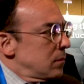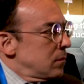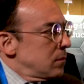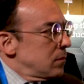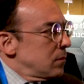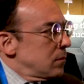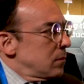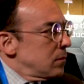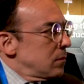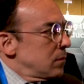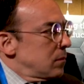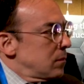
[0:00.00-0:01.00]

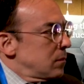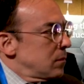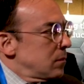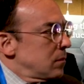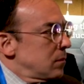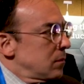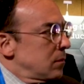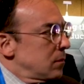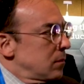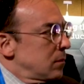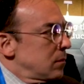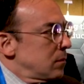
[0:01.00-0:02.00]

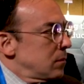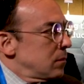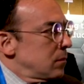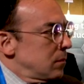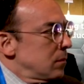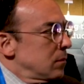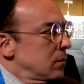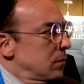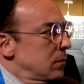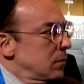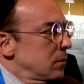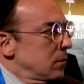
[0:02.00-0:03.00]

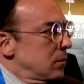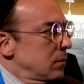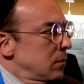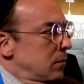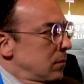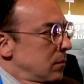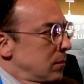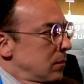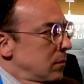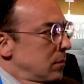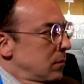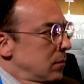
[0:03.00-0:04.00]

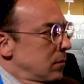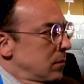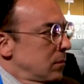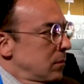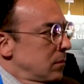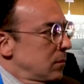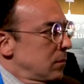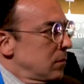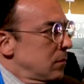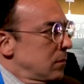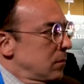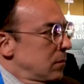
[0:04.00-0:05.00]

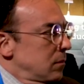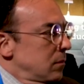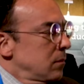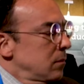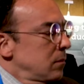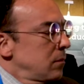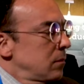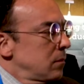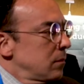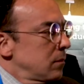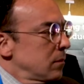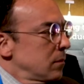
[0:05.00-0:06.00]

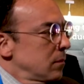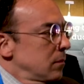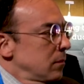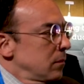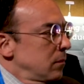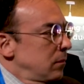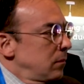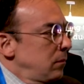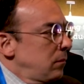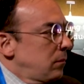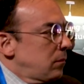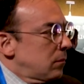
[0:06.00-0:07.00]

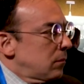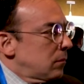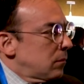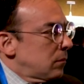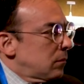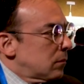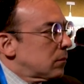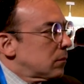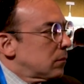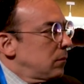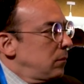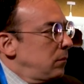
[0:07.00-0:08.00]
[no speech]